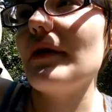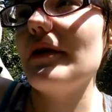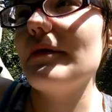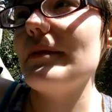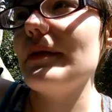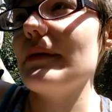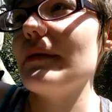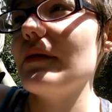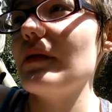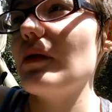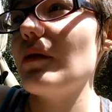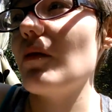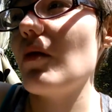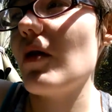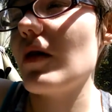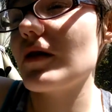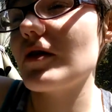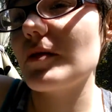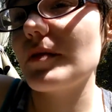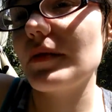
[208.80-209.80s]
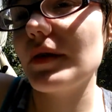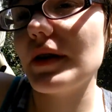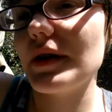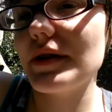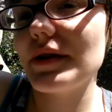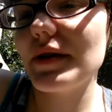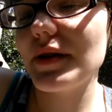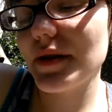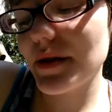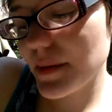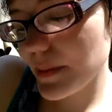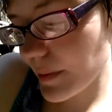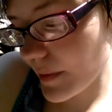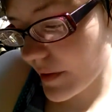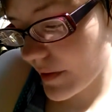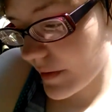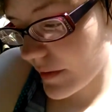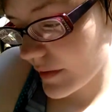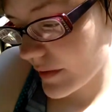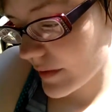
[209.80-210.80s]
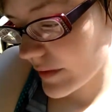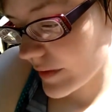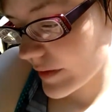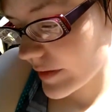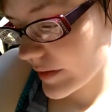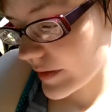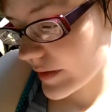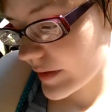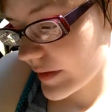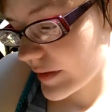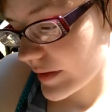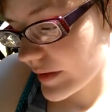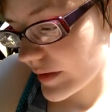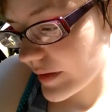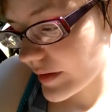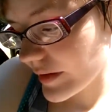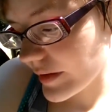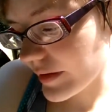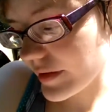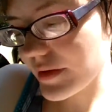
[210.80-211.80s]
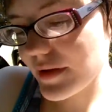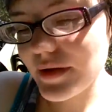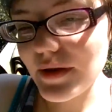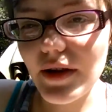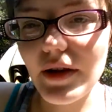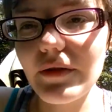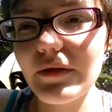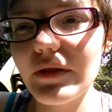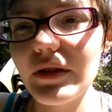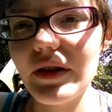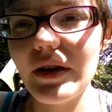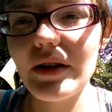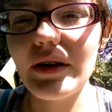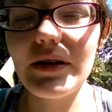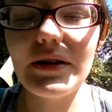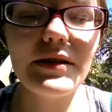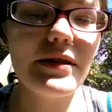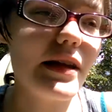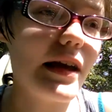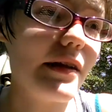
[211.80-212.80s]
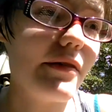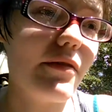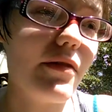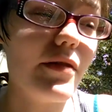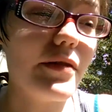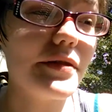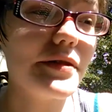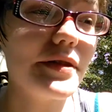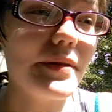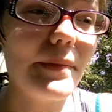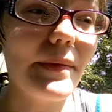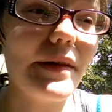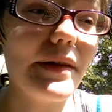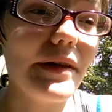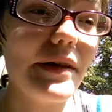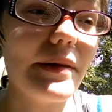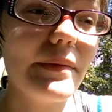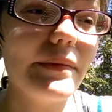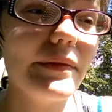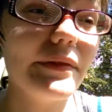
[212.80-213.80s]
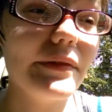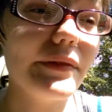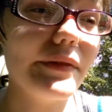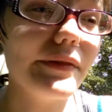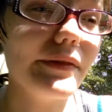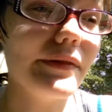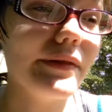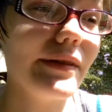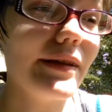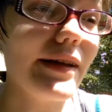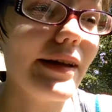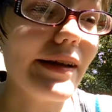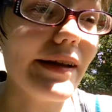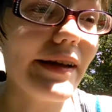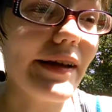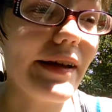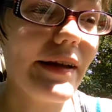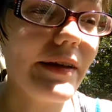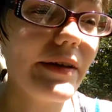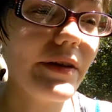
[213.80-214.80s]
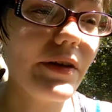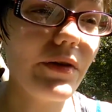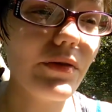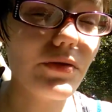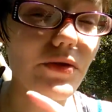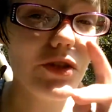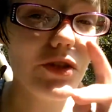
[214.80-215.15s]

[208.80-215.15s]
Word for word: way I'd be able to walk to places, but not really any sidewalks in my neighborhood. I can't go